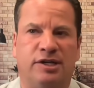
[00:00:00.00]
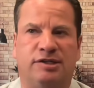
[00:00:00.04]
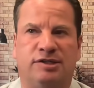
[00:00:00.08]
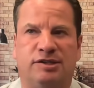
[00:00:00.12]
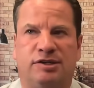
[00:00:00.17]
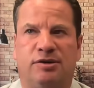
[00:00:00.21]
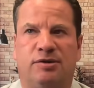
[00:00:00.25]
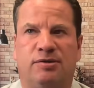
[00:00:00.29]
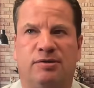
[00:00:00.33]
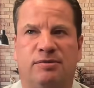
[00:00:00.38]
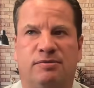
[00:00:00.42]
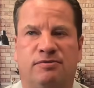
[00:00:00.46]

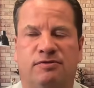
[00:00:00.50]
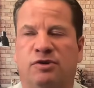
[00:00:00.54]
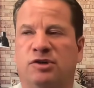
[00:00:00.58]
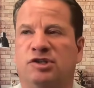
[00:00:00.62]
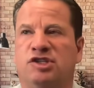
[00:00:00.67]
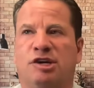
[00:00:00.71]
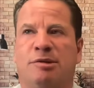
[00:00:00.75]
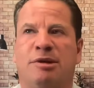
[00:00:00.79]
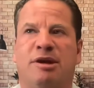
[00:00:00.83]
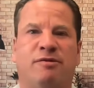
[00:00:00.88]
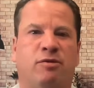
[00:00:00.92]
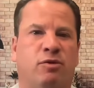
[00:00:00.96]
So first
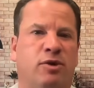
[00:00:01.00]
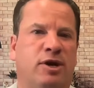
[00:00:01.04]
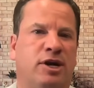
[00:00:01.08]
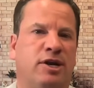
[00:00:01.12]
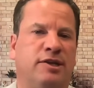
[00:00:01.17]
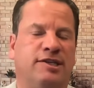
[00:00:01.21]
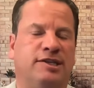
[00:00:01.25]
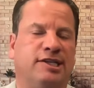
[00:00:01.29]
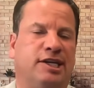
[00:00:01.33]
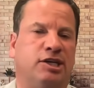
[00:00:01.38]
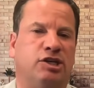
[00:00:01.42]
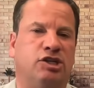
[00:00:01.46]
time I ever went on
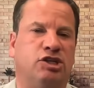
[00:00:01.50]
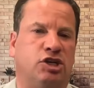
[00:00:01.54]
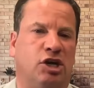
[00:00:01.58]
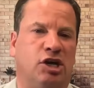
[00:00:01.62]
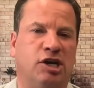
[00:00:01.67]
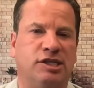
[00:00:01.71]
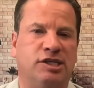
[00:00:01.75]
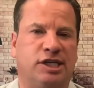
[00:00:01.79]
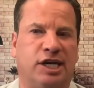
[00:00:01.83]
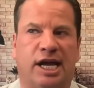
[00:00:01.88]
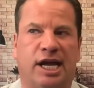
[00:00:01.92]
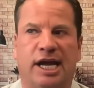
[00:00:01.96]
the set of
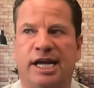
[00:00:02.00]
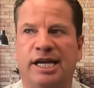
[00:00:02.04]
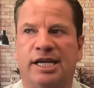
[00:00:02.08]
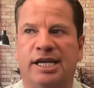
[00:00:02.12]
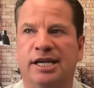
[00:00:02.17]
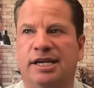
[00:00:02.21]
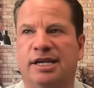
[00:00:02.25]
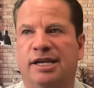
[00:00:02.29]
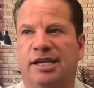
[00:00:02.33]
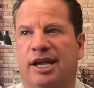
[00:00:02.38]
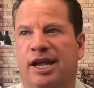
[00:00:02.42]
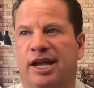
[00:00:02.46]
Shark Tank
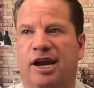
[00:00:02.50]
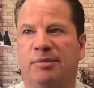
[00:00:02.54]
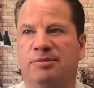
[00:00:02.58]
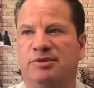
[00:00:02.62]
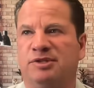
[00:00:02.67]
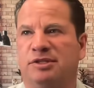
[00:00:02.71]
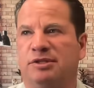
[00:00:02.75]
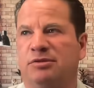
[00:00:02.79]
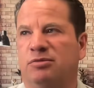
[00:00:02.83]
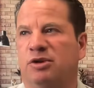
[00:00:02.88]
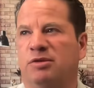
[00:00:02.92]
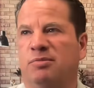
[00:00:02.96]
and I'm
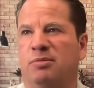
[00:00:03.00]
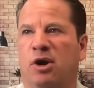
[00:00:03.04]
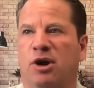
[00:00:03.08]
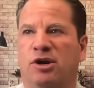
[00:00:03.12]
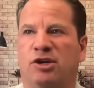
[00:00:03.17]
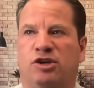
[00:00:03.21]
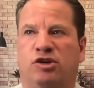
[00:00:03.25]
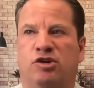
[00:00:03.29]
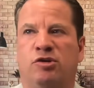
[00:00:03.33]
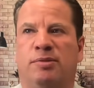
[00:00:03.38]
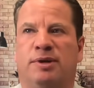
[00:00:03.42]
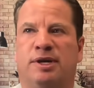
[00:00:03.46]
with
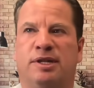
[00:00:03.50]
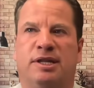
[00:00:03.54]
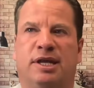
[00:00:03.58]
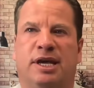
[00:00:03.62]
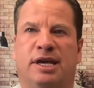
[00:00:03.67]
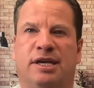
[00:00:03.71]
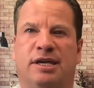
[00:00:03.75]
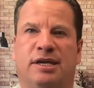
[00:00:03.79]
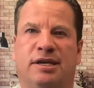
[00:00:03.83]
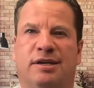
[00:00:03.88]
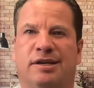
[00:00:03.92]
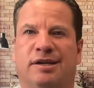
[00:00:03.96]
Mark Cuban,
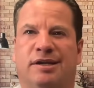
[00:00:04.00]
like,